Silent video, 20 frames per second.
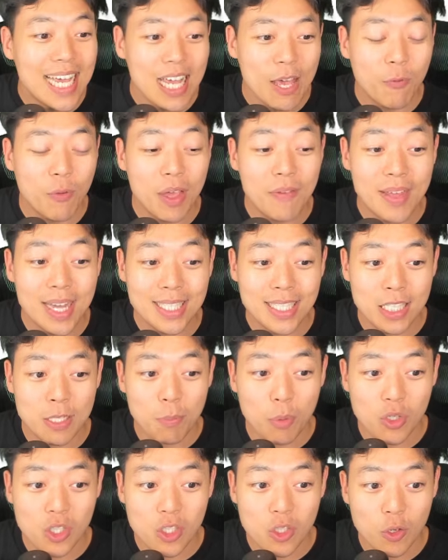If we have x is
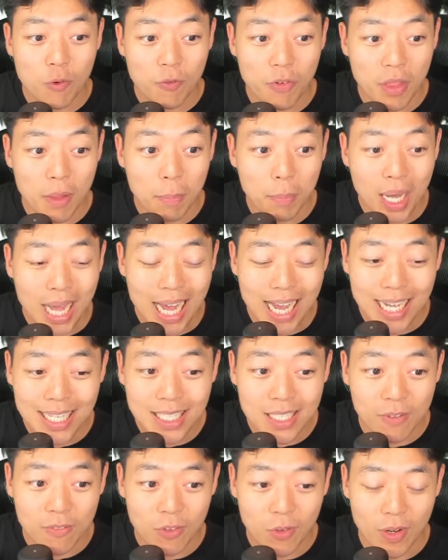approaching 2 from the
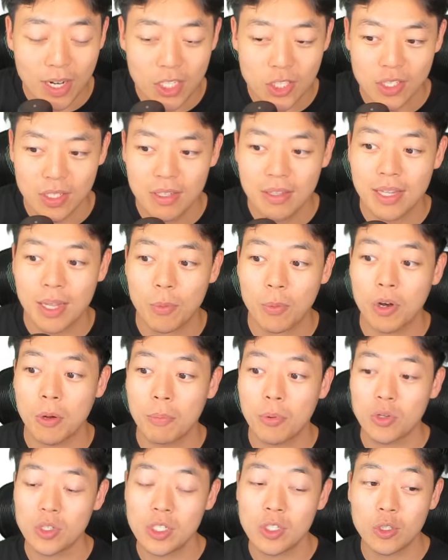positive direction, then we're
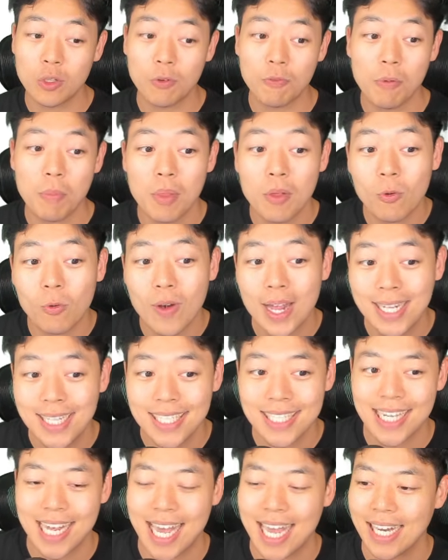approaching 2 from the right
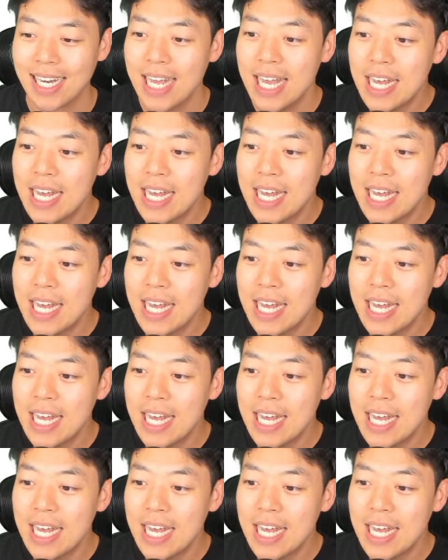side.